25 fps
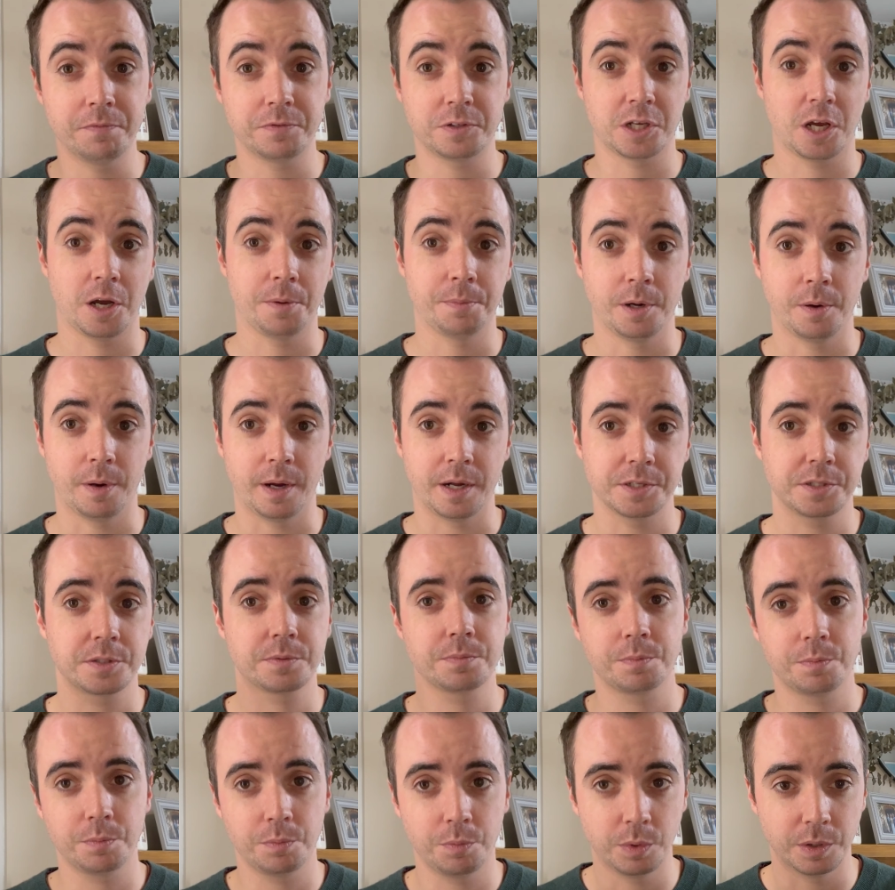Turbo S.
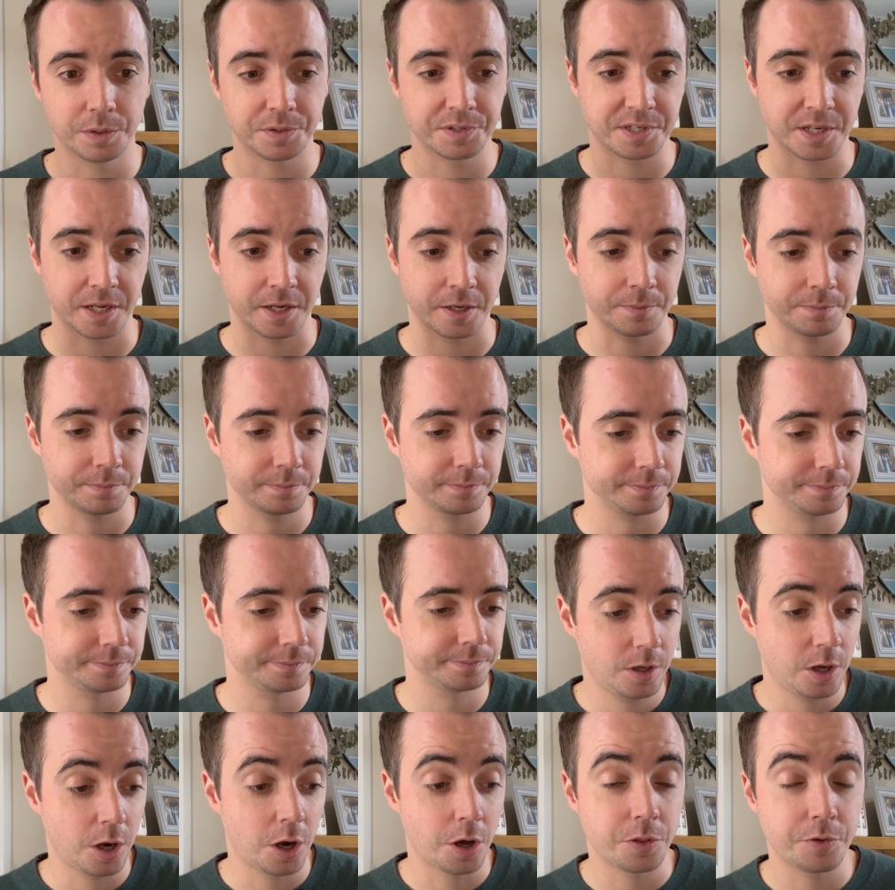We'll see.
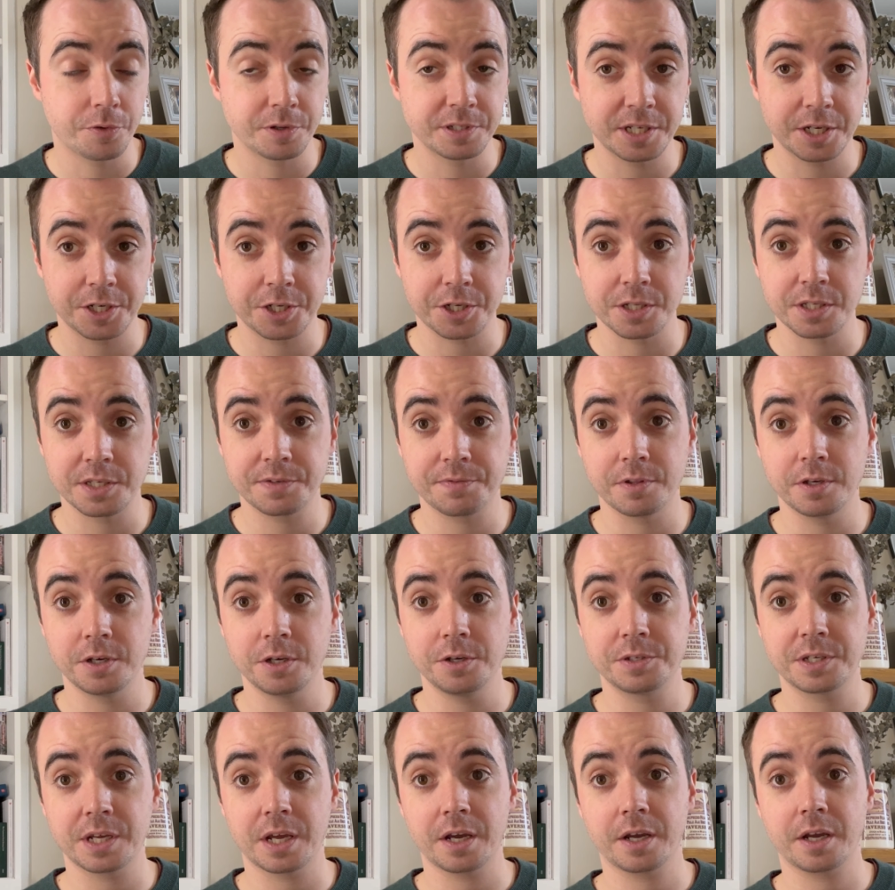Other additions for the new
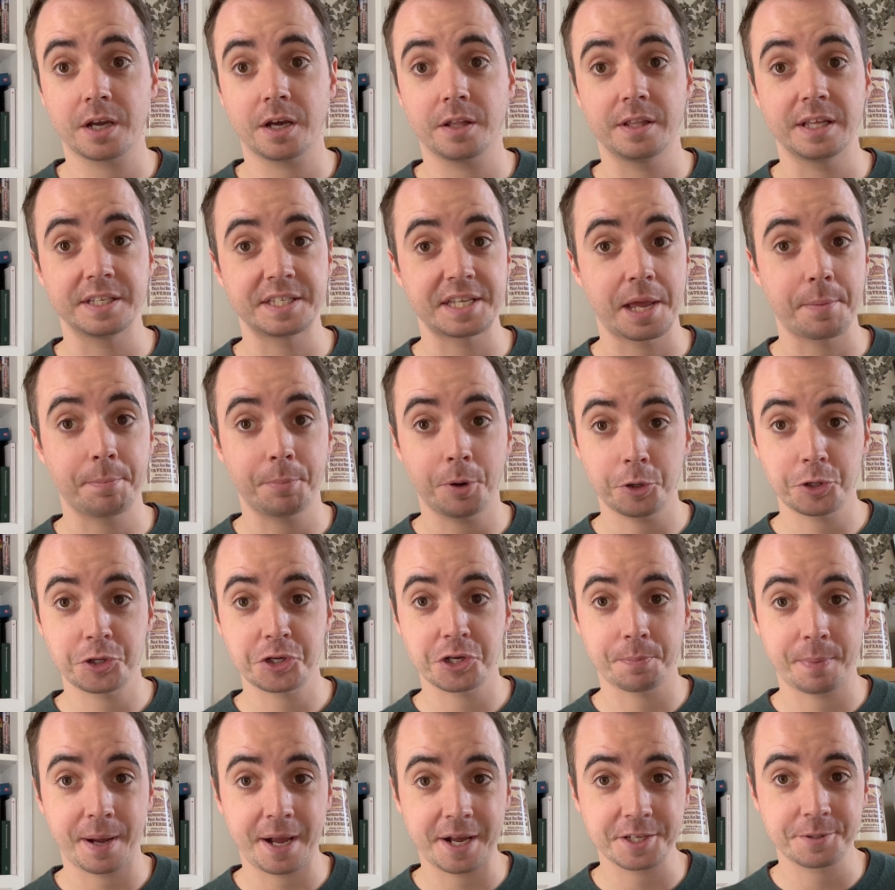Taycan, there's a push to
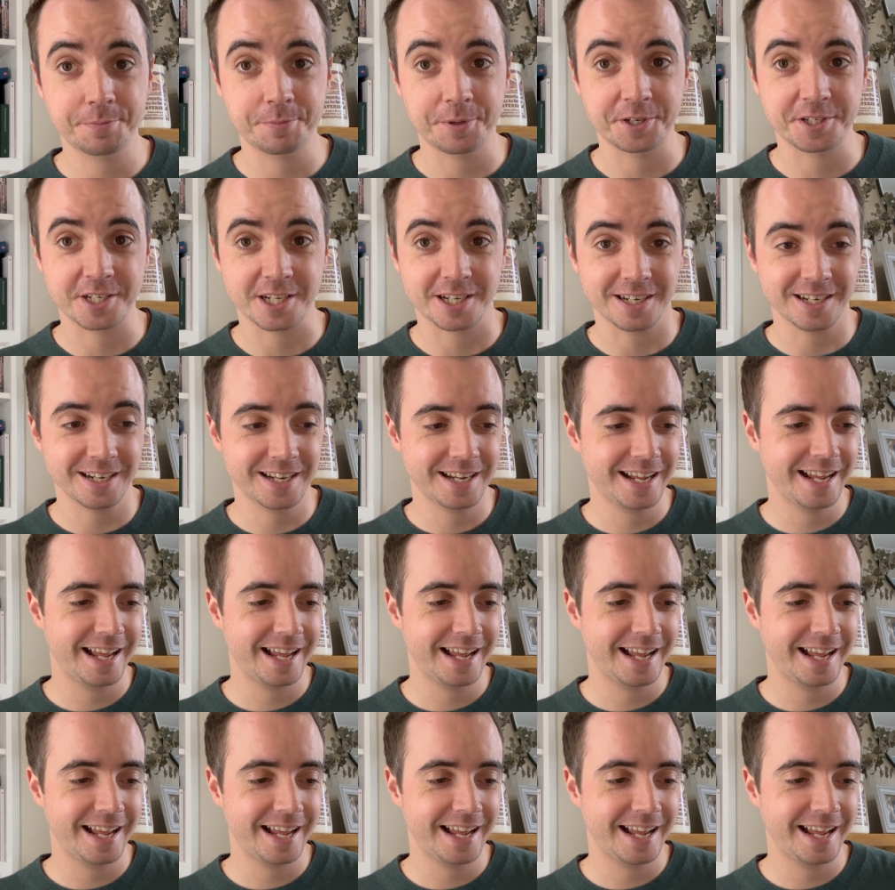pass button.